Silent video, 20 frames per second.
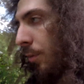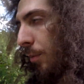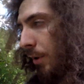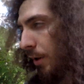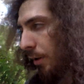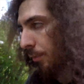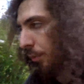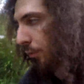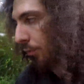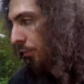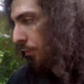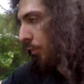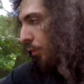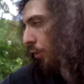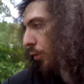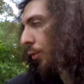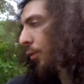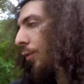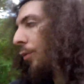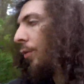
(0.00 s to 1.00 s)
be able to
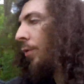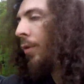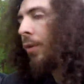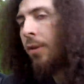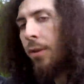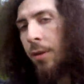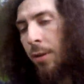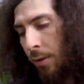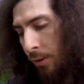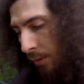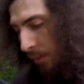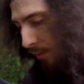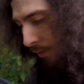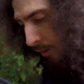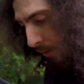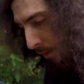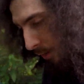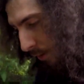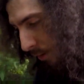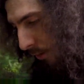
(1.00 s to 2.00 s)
remove
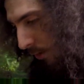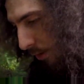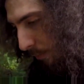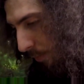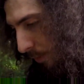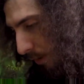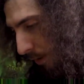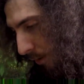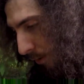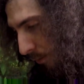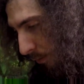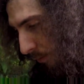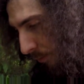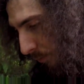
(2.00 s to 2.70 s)
that panel.